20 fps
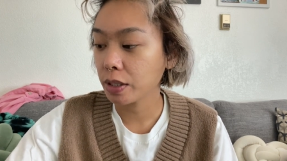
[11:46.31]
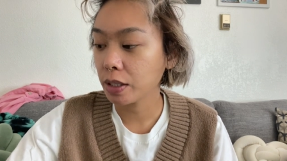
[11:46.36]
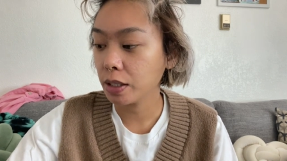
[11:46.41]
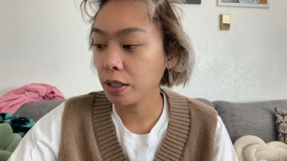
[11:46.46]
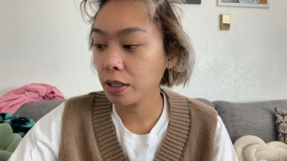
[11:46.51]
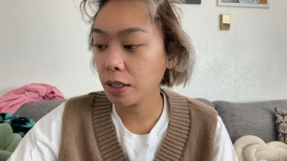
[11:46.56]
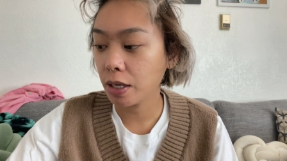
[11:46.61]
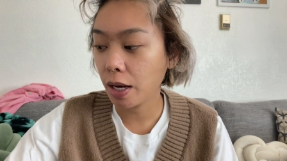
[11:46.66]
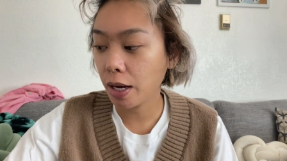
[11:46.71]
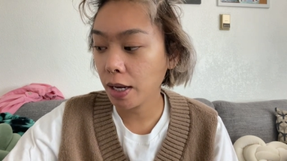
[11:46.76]

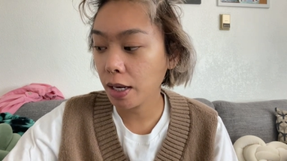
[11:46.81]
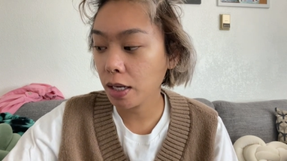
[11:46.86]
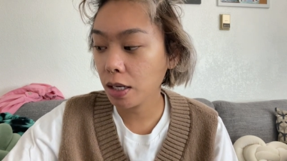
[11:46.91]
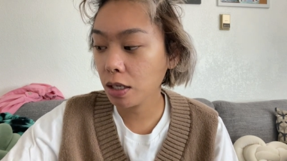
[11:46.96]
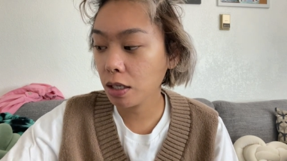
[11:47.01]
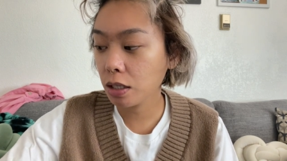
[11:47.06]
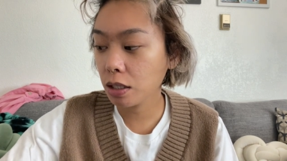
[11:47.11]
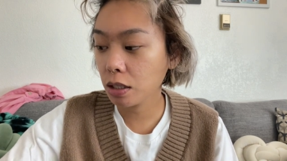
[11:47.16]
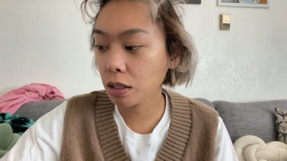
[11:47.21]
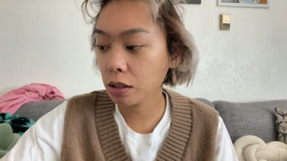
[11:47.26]

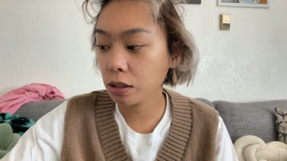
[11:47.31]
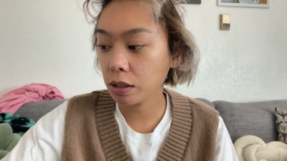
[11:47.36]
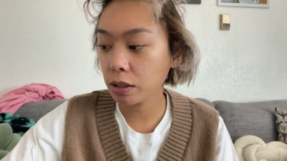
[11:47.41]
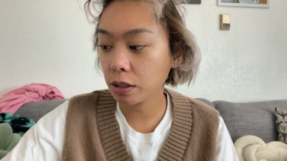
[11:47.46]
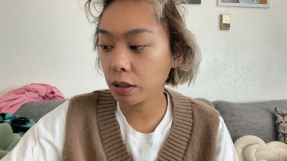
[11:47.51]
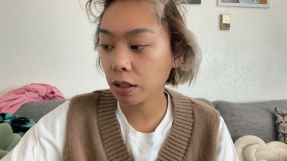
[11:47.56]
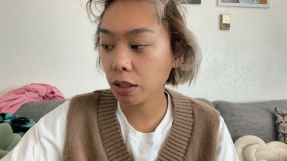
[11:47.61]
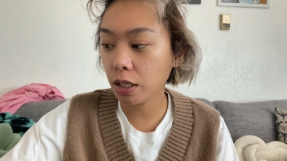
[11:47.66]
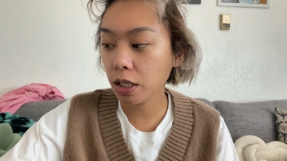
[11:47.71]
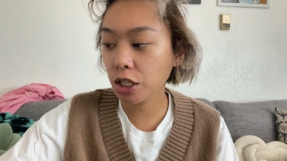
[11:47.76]

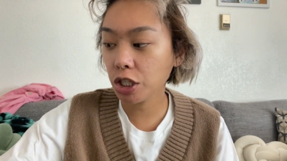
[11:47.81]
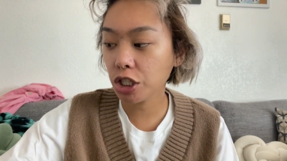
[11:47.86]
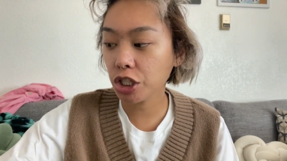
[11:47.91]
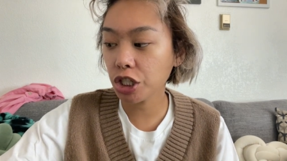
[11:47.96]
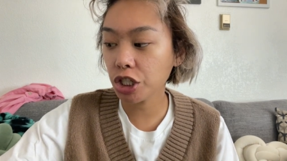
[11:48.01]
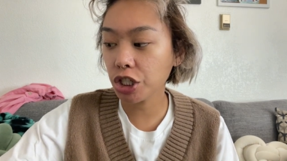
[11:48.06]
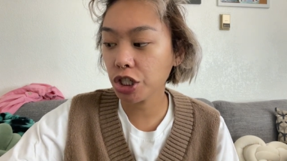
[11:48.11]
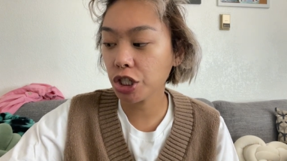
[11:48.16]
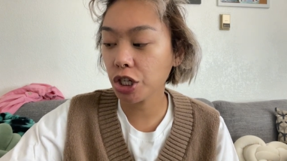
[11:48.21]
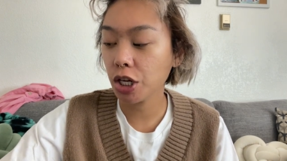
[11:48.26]

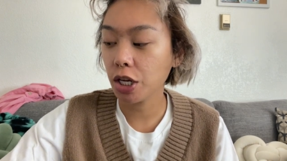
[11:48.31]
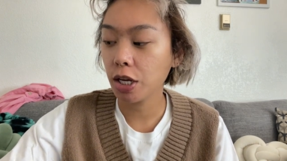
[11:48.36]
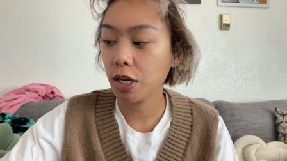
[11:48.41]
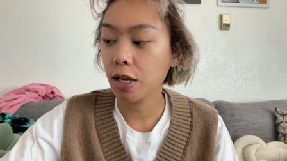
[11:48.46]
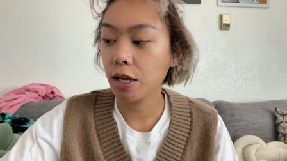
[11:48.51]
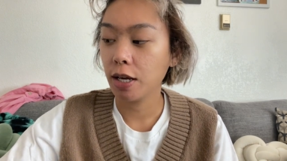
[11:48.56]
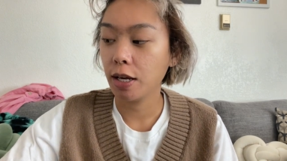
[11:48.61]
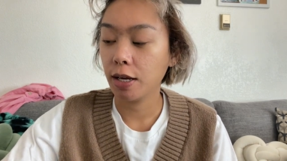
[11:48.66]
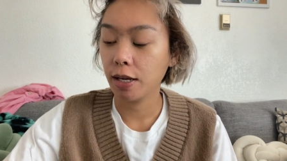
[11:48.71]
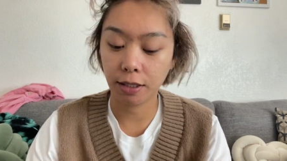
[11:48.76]
nine-ish.
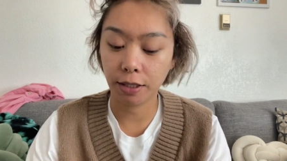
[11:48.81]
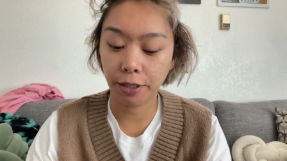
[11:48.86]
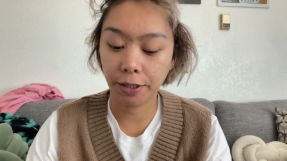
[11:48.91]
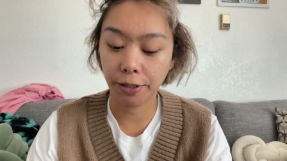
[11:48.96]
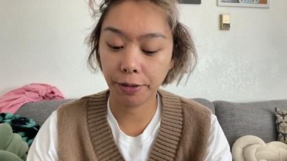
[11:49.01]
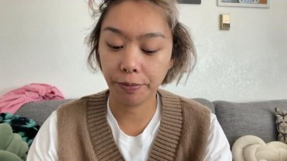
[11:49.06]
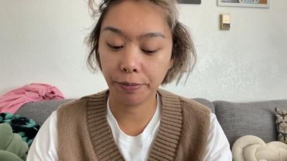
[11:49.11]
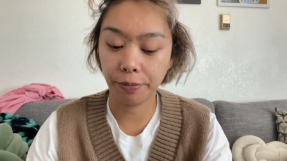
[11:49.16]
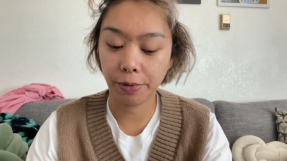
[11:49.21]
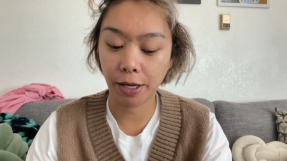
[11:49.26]

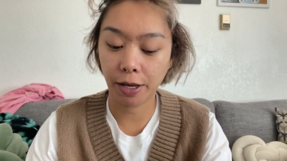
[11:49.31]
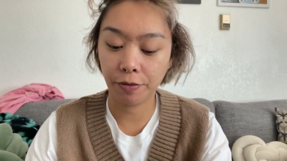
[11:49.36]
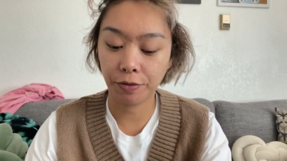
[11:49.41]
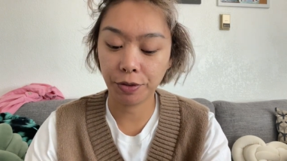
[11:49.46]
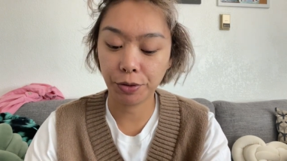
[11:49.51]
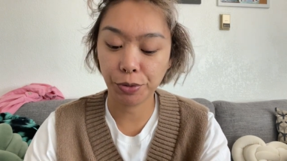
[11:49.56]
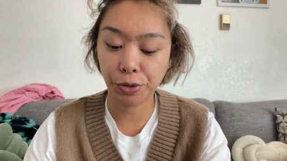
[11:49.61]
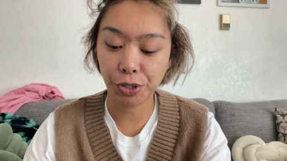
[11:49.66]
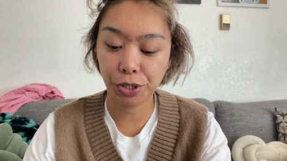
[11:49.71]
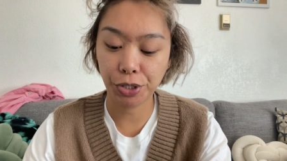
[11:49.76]
Um,
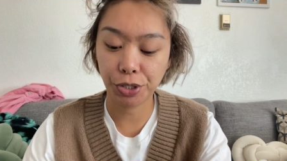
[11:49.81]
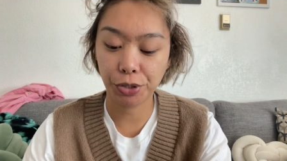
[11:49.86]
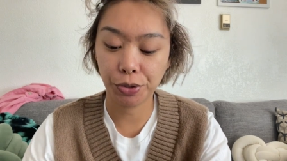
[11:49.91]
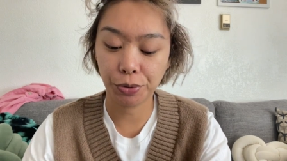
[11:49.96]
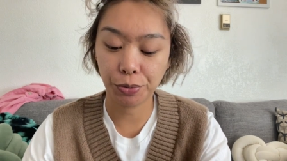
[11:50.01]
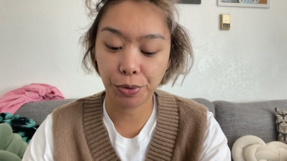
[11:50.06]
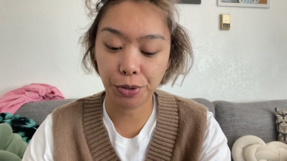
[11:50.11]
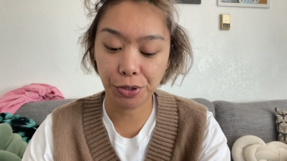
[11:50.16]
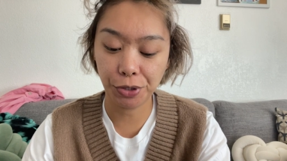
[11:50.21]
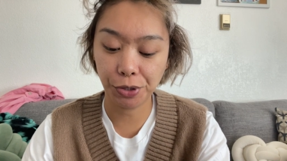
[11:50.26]
afterwards,
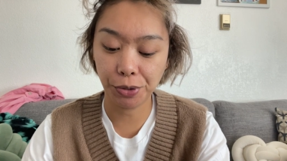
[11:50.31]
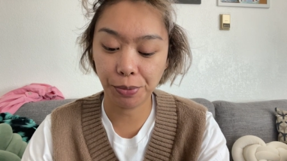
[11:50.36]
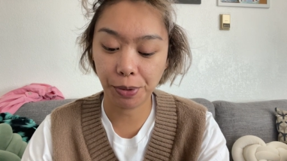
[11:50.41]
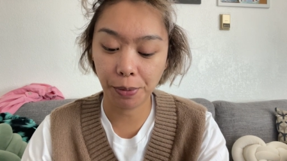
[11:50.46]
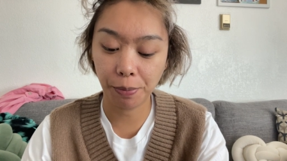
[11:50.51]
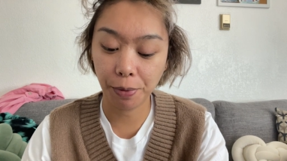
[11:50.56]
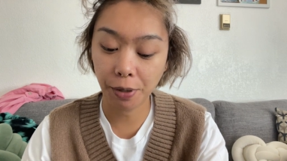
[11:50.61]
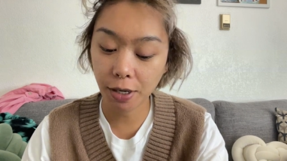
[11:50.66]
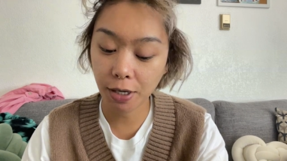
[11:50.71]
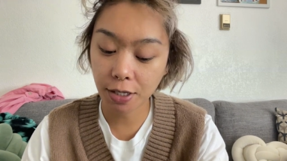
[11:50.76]
went to my
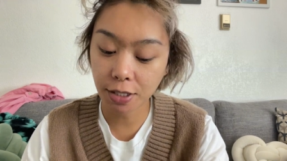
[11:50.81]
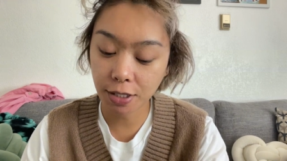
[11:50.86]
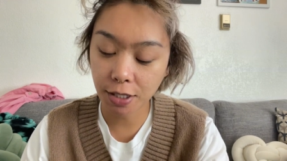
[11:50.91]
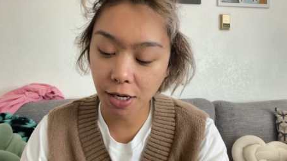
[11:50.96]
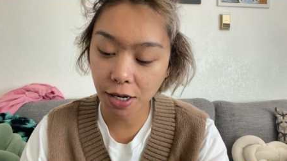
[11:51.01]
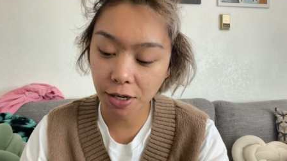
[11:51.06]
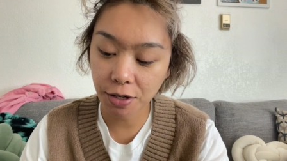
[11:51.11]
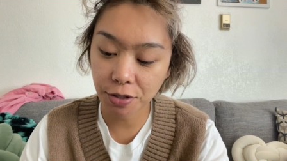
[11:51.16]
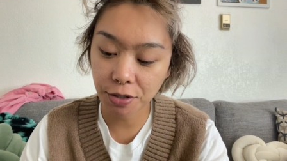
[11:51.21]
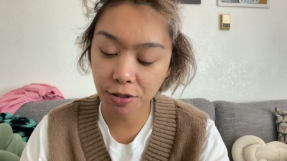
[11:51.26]
parents'
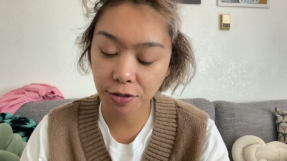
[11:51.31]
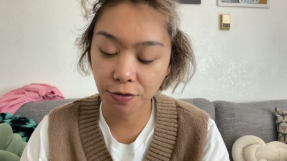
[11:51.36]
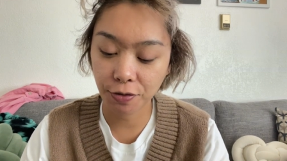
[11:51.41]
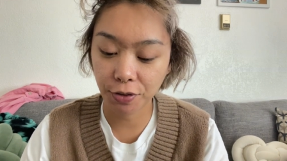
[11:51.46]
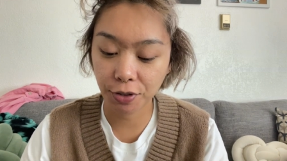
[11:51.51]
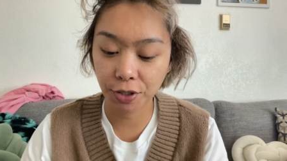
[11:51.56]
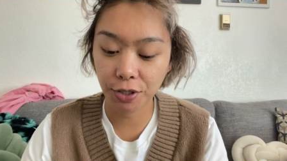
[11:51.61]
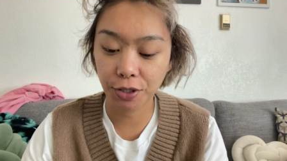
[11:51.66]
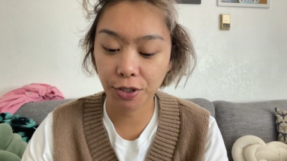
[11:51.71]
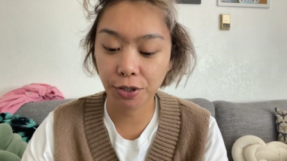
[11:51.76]
house
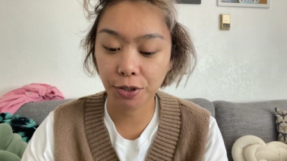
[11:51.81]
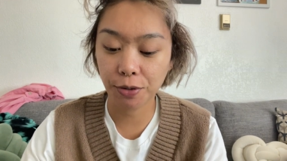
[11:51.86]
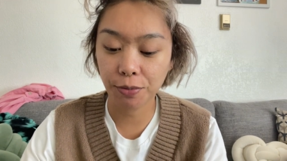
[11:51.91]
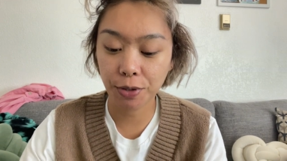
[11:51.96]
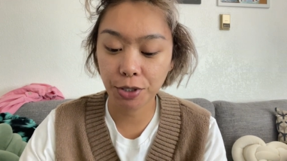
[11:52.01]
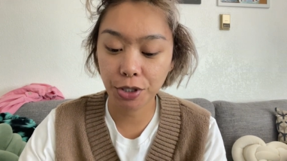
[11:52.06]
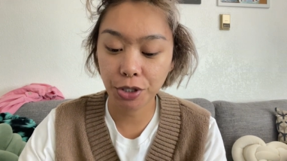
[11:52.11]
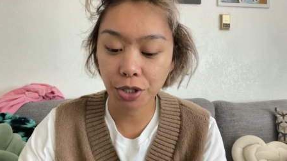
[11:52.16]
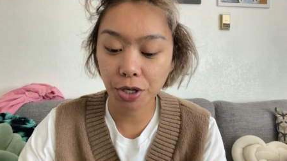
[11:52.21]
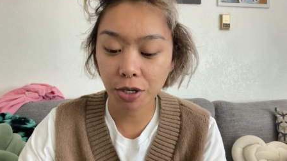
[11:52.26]
for a little
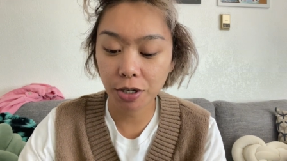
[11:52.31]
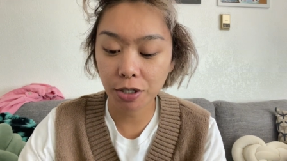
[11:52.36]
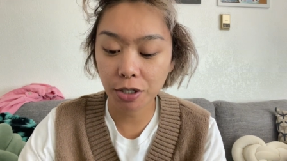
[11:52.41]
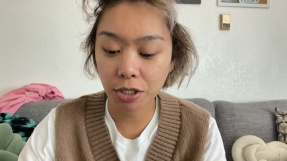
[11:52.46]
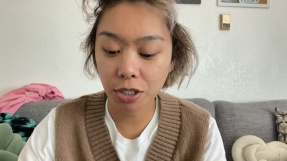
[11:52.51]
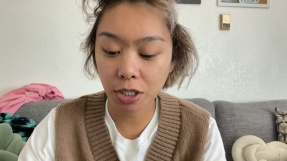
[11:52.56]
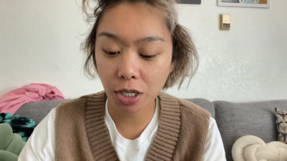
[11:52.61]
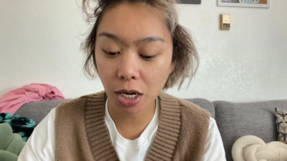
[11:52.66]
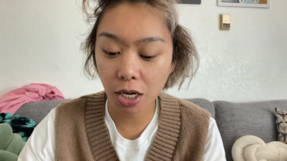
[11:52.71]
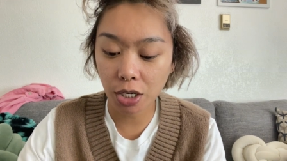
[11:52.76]
mahjong
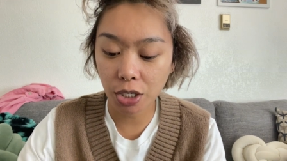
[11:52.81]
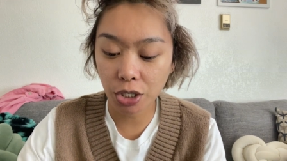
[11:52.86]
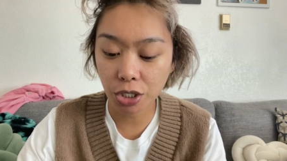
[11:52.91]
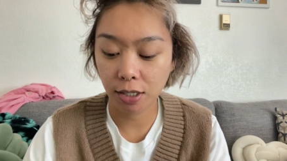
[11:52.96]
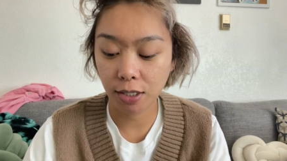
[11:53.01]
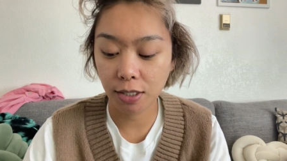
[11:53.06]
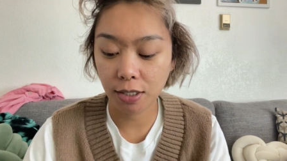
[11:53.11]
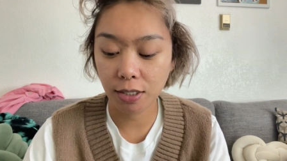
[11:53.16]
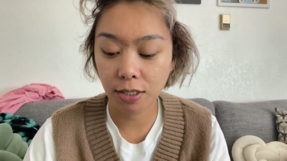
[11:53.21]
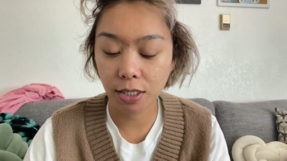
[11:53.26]
sesh,
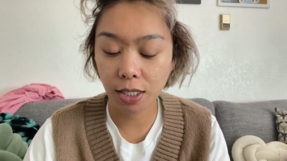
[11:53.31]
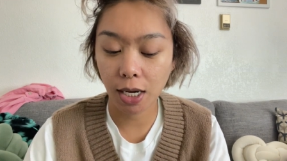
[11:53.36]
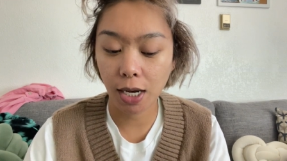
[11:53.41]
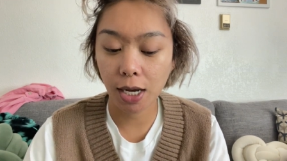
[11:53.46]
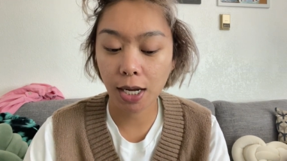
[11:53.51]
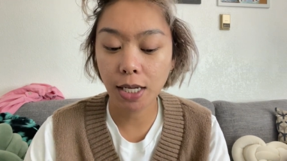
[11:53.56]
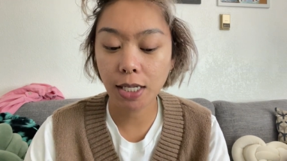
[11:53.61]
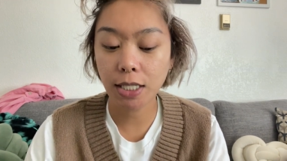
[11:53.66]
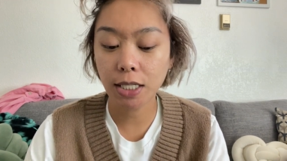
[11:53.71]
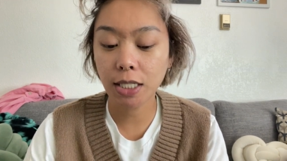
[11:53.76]
and
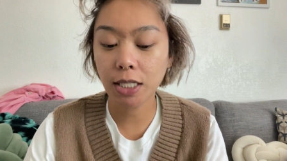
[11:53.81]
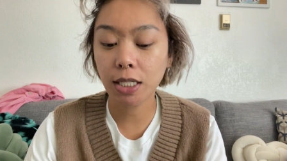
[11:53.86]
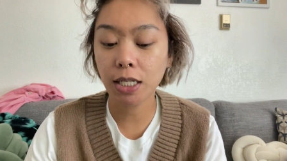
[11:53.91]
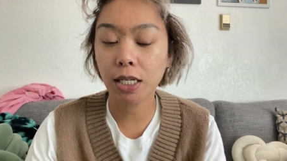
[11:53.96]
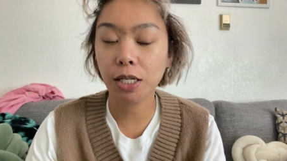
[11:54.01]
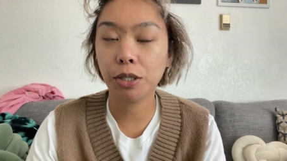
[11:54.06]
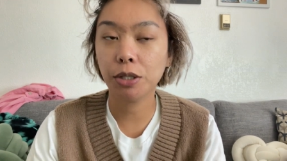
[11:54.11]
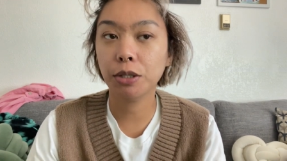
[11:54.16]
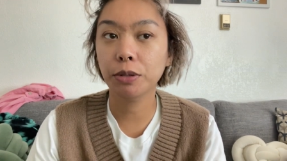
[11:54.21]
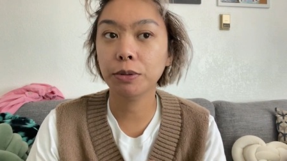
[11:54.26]
I didn't
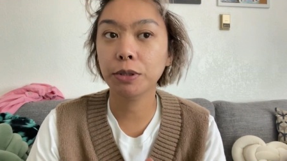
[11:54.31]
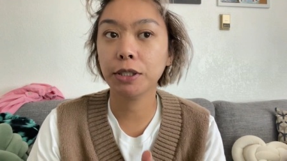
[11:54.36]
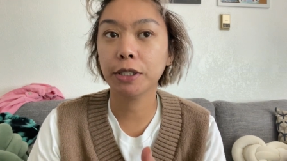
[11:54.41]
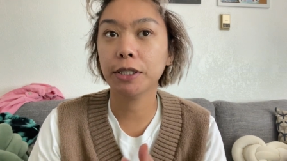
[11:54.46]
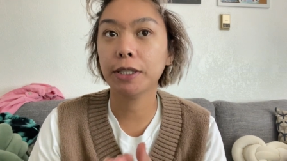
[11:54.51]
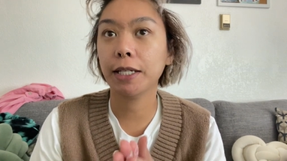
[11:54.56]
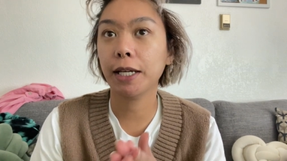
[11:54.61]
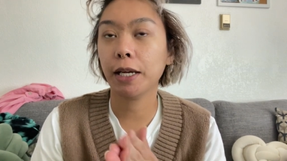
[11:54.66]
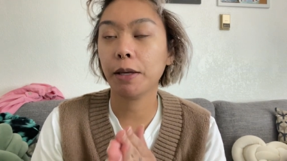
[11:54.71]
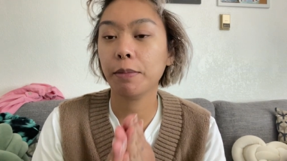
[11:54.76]
get home till
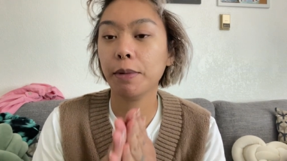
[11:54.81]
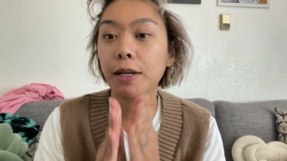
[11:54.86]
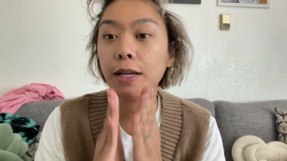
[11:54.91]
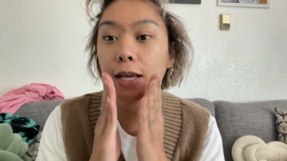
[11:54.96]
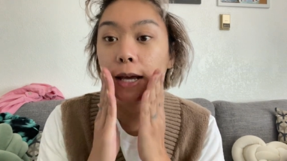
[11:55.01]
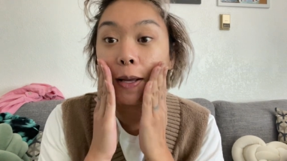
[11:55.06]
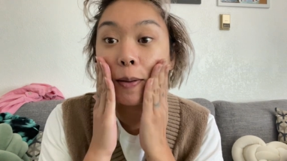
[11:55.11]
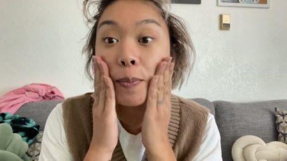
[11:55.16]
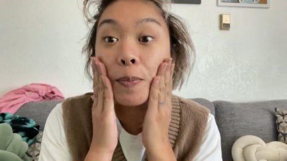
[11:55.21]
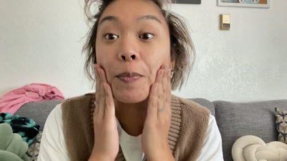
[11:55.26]
like
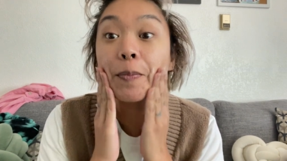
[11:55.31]
midnight.